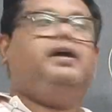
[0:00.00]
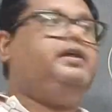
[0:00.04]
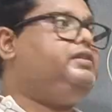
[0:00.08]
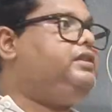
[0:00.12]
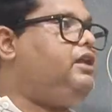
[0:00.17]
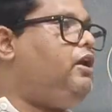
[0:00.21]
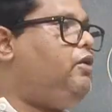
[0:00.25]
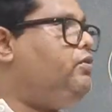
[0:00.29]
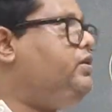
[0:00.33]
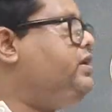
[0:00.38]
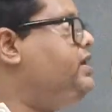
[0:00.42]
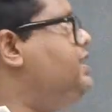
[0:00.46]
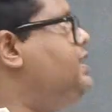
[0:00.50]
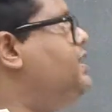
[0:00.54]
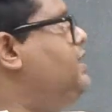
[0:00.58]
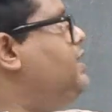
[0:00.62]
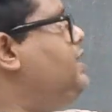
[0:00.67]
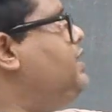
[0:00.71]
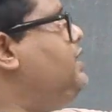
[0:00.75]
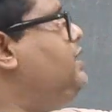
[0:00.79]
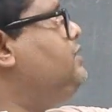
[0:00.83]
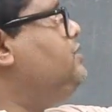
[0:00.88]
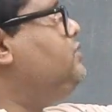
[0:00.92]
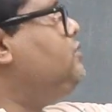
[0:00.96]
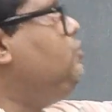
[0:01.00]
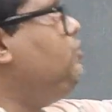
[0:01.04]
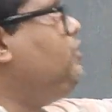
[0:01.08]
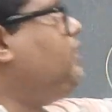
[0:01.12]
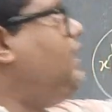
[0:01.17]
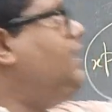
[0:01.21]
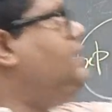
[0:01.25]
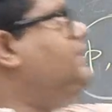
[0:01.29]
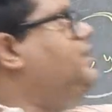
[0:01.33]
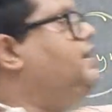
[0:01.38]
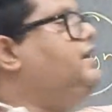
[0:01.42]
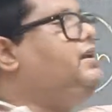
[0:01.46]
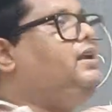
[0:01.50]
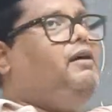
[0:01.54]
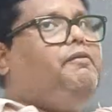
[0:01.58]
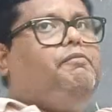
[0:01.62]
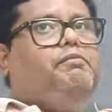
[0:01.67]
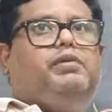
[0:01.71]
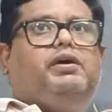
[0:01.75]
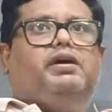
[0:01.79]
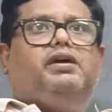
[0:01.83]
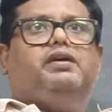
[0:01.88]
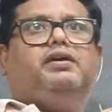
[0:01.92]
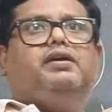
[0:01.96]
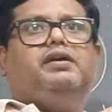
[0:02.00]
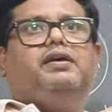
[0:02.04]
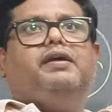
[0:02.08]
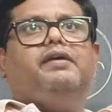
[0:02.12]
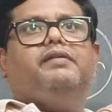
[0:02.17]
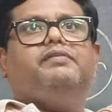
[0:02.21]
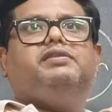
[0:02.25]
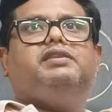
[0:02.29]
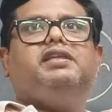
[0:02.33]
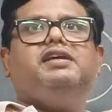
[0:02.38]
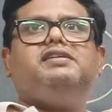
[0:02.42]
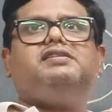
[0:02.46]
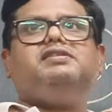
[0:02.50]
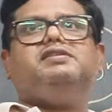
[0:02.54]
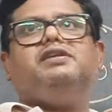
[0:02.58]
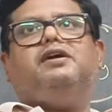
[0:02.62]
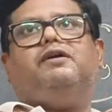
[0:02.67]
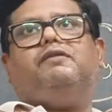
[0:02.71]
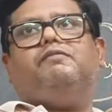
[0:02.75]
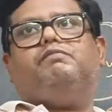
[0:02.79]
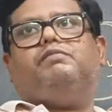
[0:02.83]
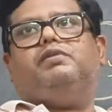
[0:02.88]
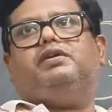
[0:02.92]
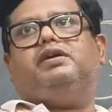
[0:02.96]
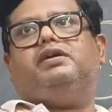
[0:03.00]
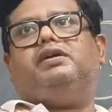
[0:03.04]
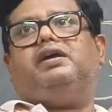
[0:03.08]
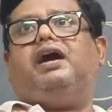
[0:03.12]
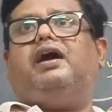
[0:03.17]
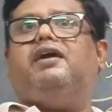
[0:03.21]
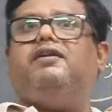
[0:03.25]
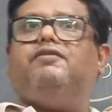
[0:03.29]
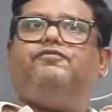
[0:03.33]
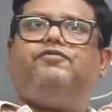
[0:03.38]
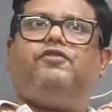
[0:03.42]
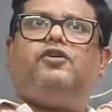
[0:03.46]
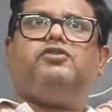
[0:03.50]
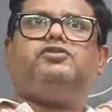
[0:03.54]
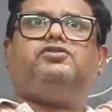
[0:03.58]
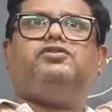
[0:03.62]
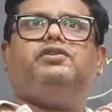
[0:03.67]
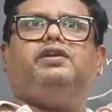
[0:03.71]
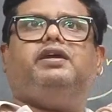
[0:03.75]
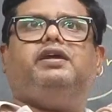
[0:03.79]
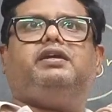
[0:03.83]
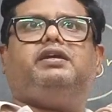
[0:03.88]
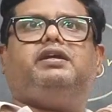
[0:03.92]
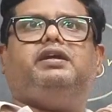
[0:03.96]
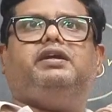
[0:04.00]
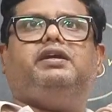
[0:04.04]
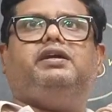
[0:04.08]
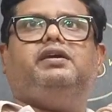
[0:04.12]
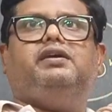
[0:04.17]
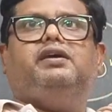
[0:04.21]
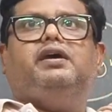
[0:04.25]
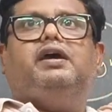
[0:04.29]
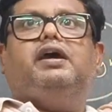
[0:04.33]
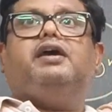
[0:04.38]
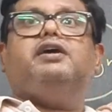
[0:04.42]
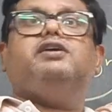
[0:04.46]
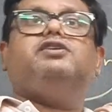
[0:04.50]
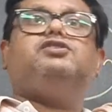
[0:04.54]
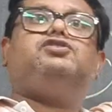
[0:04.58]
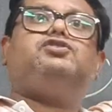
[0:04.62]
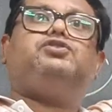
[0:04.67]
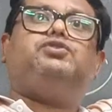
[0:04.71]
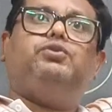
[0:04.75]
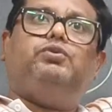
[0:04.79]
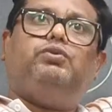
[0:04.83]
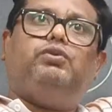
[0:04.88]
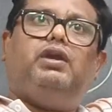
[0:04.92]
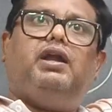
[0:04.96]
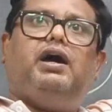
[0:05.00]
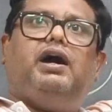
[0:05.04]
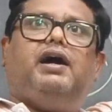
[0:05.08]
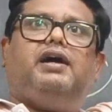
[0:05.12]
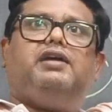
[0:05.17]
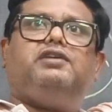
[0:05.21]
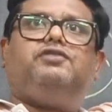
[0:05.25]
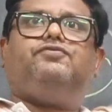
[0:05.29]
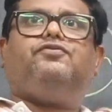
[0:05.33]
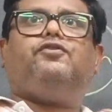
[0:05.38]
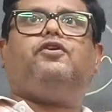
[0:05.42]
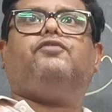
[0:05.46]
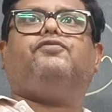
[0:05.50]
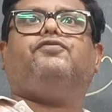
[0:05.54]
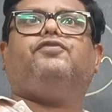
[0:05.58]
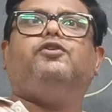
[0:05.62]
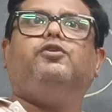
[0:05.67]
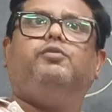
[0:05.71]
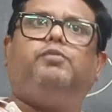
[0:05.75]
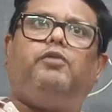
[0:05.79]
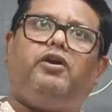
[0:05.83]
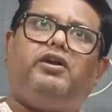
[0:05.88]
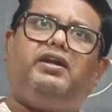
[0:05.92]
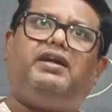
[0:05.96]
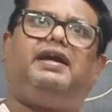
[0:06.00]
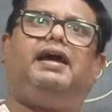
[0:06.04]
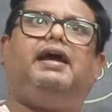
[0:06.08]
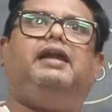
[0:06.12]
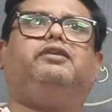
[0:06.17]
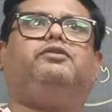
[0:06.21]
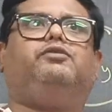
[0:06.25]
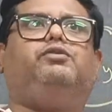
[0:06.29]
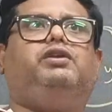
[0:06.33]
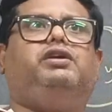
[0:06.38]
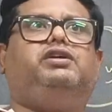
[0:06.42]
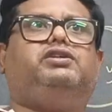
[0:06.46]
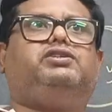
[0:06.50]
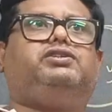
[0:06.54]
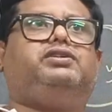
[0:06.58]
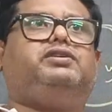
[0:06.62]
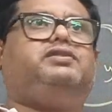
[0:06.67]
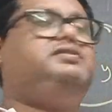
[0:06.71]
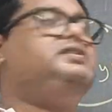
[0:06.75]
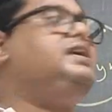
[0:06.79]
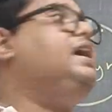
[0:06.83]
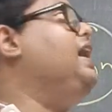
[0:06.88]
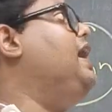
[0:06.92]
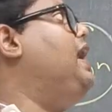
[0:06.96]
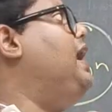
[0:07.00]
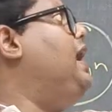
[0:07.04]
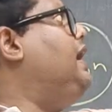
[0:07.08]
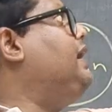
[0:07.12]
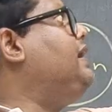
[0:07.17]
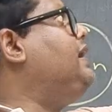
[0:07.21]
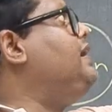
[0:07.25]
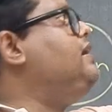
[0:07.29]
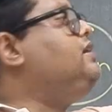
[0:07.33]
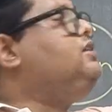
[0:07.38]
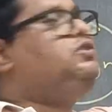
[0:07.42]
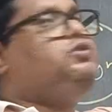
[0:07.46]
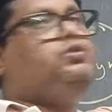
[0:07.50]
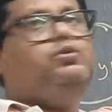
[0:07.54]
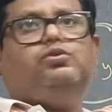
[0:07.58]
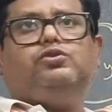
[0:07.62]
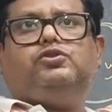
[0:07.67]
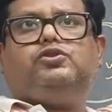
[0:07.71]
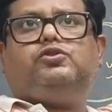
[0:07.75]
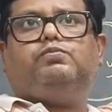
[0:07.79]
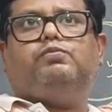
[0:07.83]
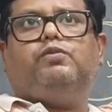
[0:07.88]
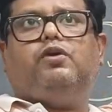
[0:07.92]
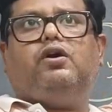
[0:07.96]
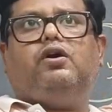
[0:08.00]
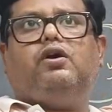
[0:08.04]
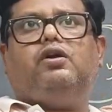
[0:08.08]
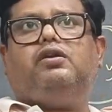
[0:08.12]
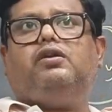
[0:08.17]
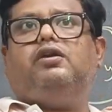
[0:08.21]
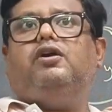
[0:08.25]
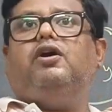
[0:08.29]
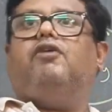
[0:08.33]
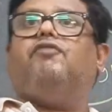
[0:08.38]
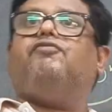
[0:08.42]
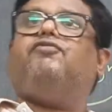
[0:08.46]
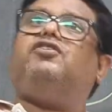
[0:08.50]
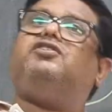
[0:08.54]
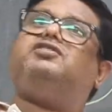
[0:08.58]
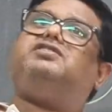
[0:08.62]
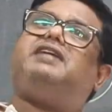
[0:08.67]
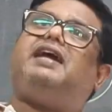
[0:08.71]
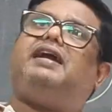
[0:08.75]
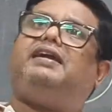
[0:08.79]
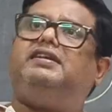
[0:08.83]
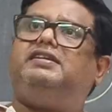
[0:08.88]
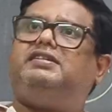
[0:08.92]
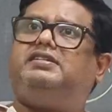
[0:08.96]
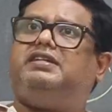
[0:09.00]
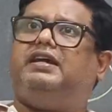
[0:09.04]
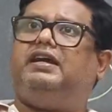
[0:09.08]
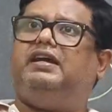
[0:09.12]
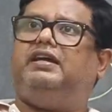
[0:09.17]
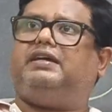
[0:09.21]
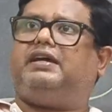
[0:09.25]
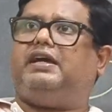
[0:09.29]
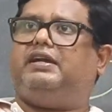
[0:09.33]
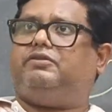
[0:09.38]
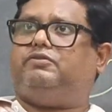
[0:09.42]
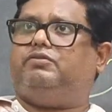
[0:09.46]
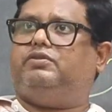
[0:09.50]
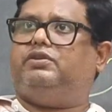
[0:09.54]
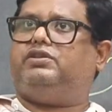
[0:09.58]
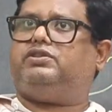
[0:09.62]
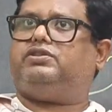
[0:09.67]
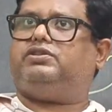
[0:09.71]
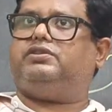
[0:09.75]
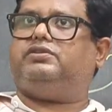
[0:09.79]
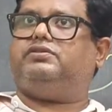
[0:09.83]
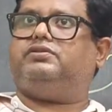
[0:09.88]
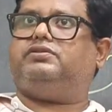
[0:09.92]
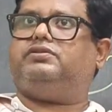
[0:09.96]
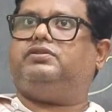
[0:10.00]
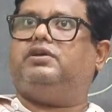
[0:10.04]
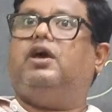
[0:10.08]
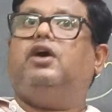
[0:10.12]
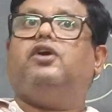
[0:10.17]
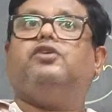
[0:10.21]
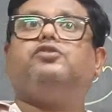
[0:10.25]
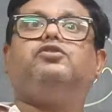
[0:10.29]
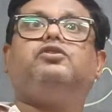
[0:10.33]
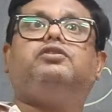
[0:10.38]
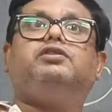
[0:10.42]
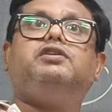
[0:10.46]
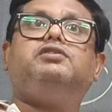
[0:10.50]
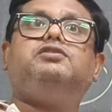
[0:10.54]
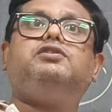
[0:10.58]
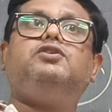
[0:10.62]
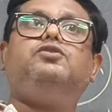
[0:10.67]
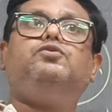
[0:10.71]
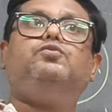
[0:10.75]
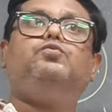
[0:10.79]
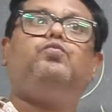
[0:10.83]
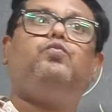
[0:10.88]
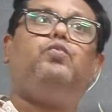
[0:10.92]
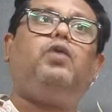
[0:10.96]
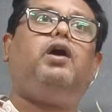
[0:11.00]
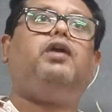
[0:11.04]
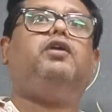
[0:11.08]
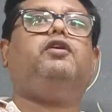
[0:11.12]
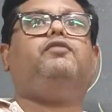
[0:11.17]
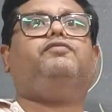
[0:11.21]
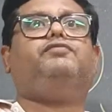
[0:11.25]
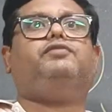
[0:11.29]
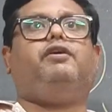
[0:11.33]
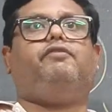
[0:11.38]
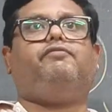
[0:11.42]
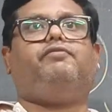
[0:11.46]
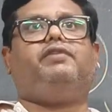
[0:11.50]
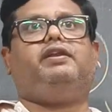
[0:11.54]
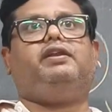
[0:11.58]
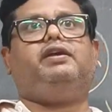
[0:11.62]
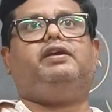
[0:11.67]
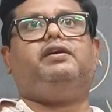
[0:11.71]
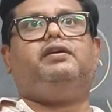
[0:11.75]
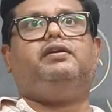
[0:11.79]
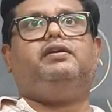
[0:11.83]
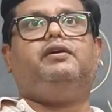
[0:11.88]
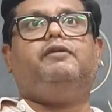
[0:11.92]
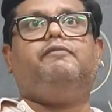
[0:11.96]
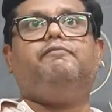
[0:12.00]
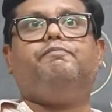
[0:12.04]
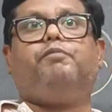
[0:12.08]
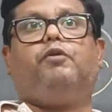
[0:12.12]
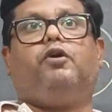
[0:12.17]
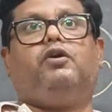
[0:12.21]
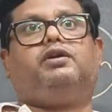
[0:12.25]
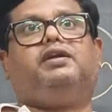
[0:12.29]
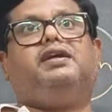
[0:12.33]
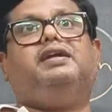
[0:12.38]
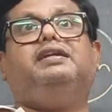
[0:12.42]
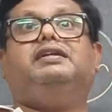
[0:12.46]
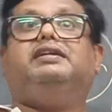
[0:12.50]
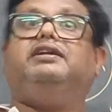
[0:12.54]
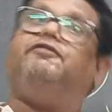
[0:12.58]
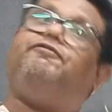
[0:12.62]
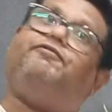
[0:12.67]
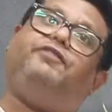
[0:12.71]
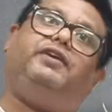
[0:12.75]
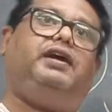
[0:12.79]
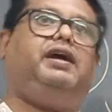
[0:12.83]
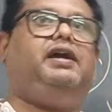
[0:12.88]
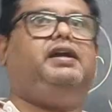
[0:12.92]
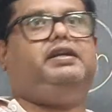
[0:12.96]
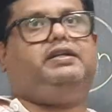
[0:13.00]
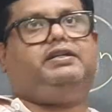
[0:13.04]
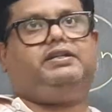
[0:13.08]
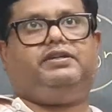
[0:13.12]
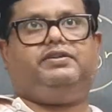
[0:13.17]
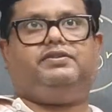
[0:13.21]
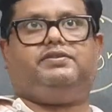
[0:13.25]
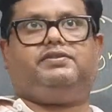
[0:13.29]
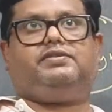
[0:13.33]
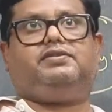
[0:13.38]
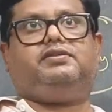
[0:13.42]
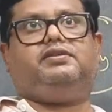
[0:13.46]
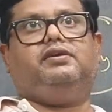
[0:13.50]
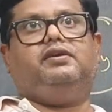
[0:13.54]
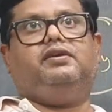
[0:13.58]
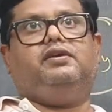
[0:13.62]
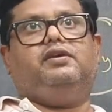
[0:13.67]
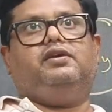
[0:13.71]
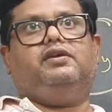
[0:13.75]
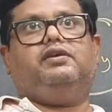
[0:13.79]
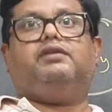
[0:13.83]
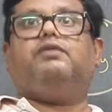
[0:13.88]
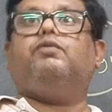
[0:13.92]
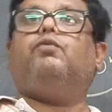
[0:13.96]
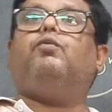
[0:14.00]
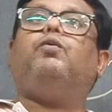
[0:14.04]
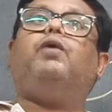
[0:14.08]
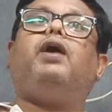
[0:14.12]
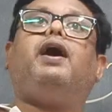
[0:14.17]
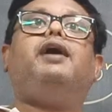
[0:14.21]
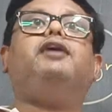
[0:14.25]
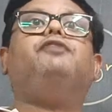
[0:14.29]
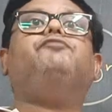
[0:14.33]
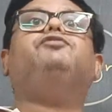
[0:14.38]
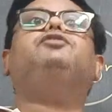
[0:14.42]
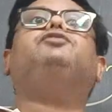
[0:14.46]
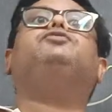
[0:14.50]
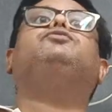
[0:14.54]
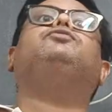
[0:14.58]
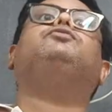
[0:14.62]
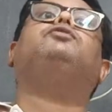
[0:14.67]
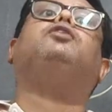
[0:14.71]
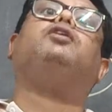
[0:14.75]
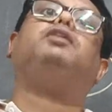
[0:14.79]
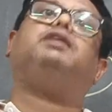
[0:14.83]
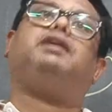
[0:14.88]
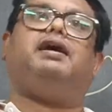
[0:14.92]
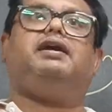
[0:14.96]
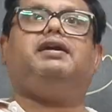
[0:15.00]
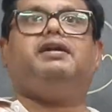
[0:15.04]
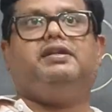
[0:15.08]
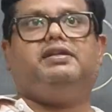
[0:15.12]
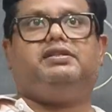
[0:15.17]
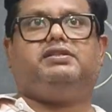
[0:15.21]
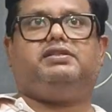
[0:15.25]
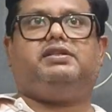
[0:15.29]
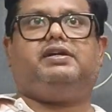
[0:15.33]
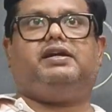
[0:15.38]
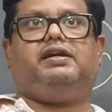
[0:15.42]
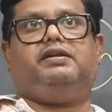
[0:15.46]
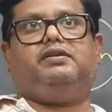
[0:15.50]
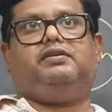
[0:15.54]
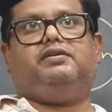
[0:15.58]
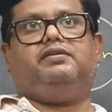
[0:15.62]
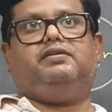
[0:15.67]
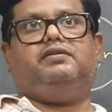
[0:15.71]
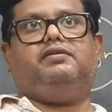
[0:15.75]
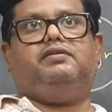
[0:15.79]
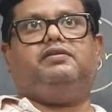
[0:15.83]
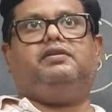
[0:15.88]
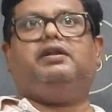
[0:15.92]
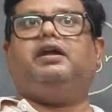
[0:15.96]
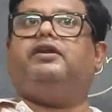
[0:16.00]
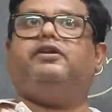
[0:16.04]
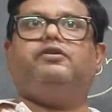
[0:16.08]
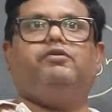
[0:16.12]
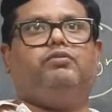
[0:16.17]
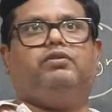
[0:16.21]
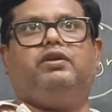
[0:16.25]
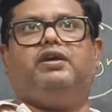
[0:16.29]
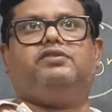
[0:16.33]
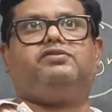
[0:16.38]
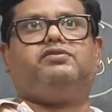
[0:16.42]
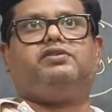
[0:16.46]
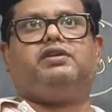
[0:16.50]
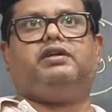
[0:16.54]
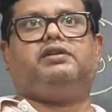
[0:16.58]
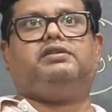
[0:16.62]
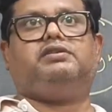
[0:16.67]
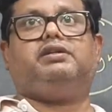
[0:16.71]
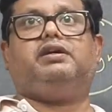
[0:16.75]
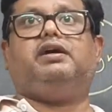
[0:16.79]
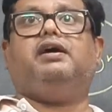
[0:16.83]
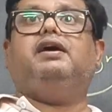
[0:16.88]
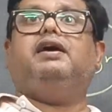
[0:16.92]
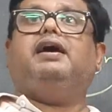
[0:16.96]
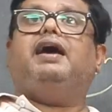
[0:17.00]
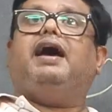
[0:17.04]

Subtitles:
Now here, look at the number. This number, unfortunately, is too large for few body calculations, again too small for statistical calculations. So this is one of the very important difficulties why we do not understand the nuclear structure.